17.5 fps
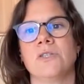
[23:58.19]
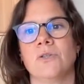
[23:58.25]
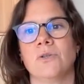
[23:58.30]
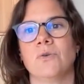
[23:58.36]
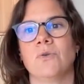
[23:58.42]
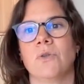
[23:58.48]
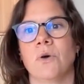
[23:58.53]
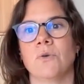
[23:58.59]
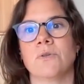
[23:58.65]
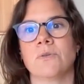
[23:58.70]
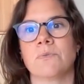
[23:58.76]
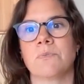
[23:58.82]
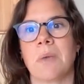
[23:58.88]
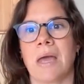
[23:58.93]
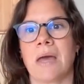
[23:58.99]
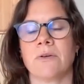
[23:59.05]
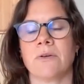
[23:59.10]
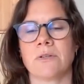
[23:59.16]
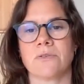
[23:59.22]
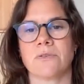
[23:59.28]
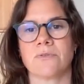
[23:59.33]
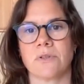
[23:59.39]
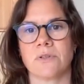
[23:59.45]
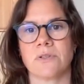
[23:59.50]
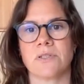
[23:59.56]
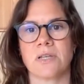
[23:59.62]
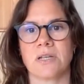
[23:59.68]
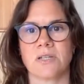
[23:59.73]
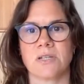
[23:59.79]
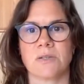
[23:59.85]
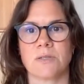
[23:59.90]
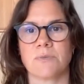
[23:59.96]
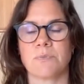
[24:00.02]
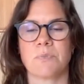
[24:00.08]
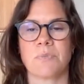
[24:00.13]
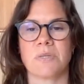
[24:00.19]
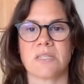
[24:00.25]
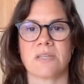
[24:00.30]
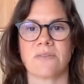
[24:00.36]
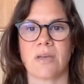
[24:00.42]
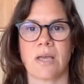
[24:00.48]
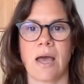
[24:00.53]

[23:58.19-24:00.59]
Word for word: do those banners for such a specific